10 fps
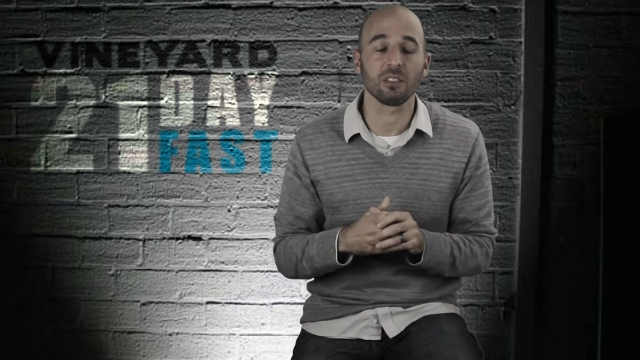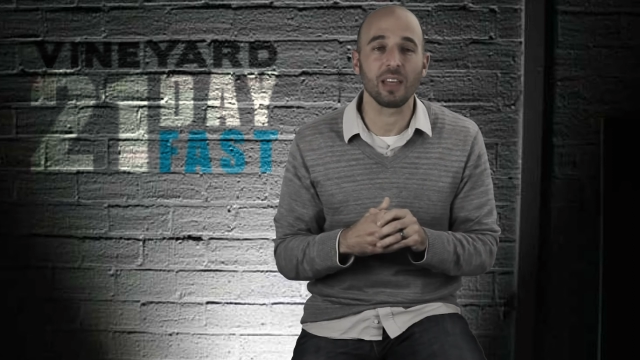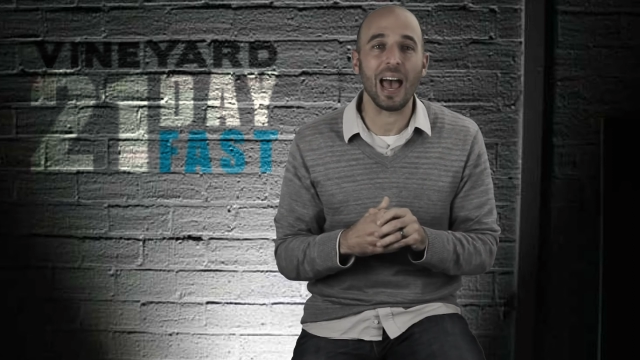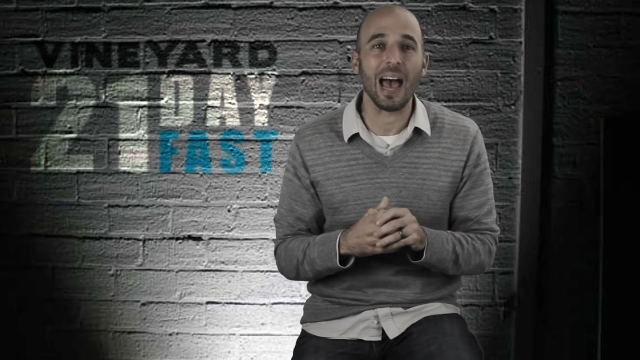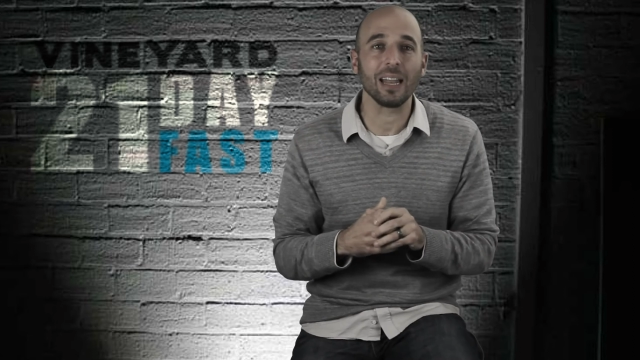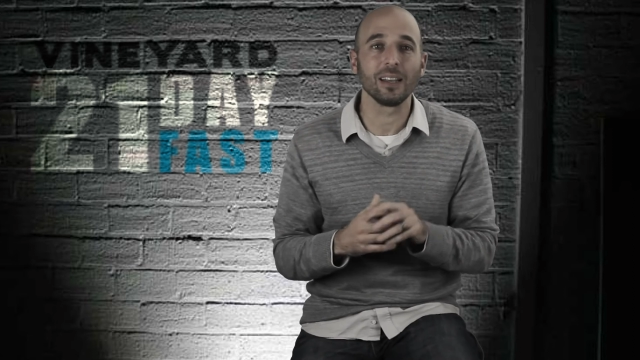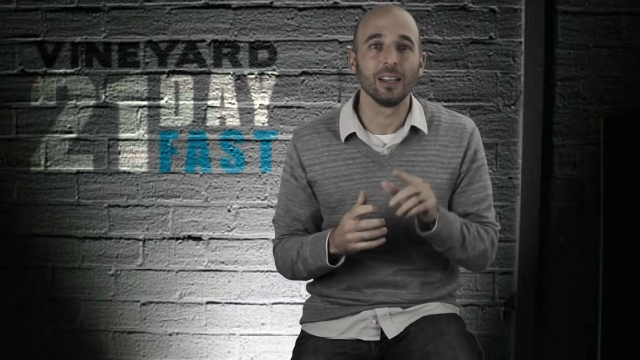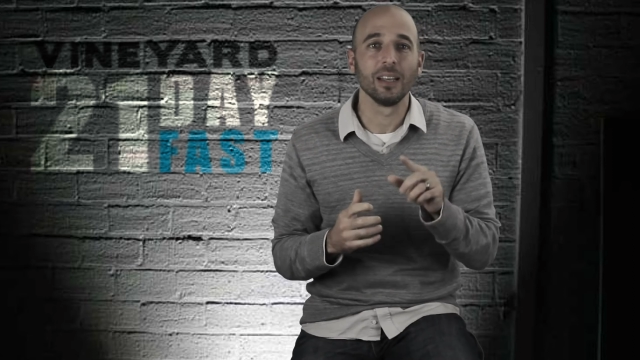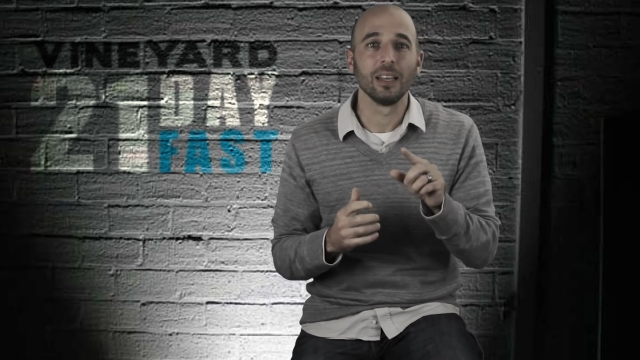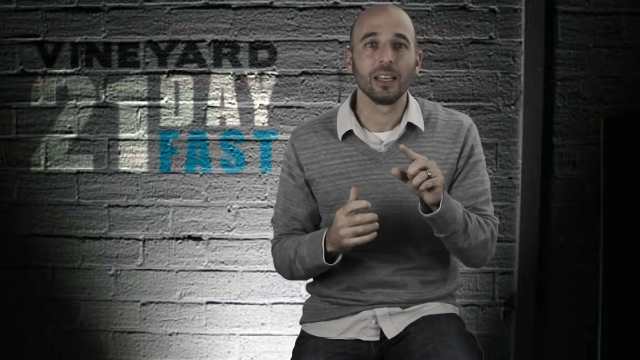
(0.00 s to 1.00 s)
that
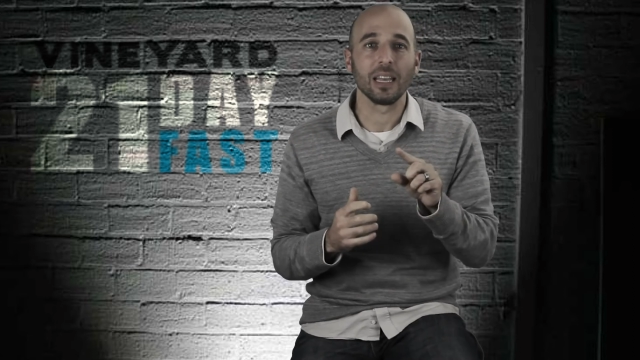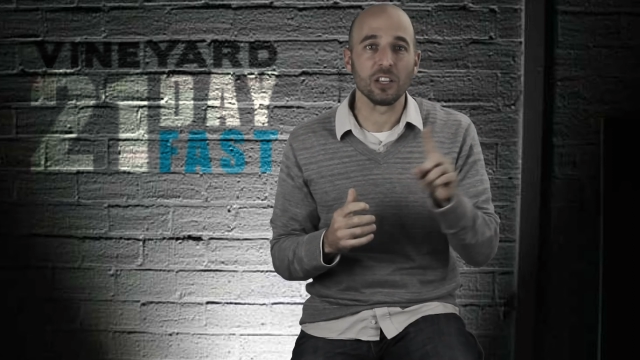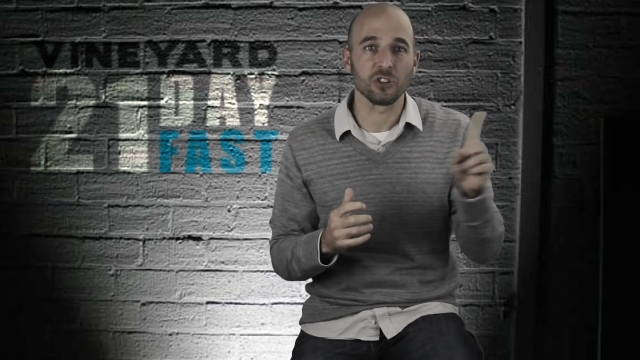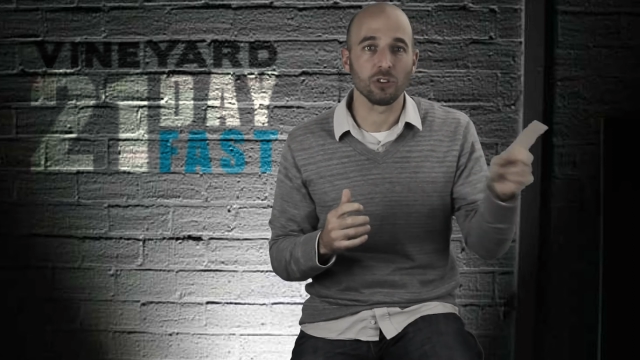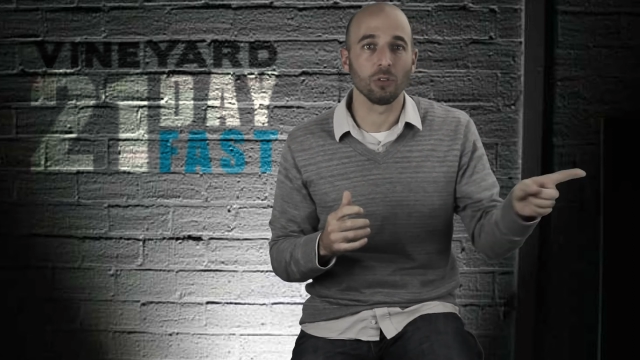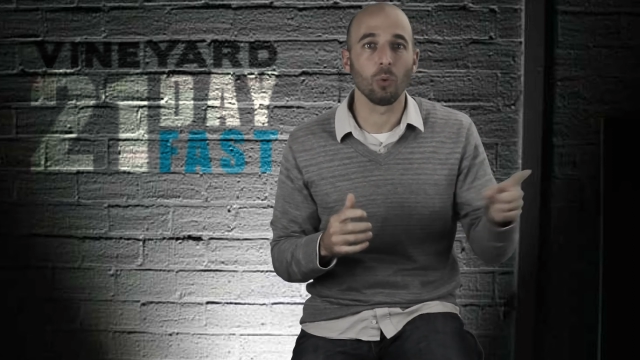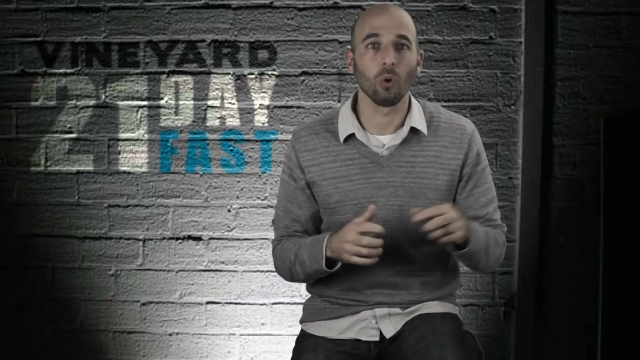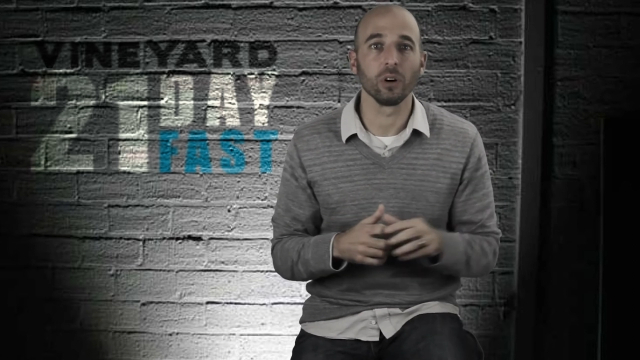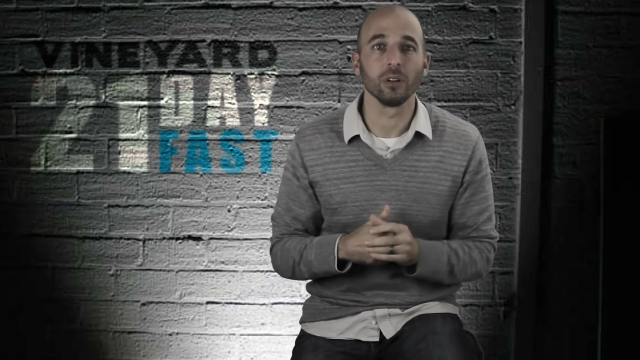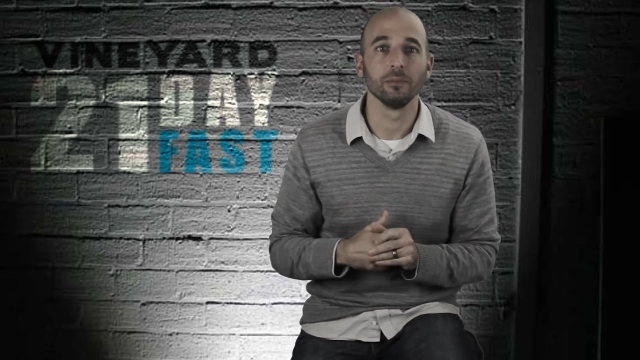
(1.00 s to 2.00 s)
is your
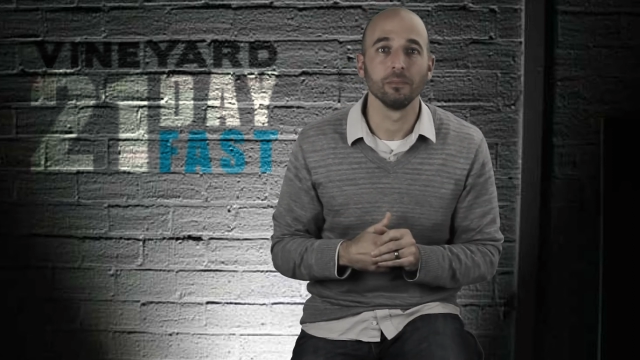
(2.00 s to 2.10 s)
reward.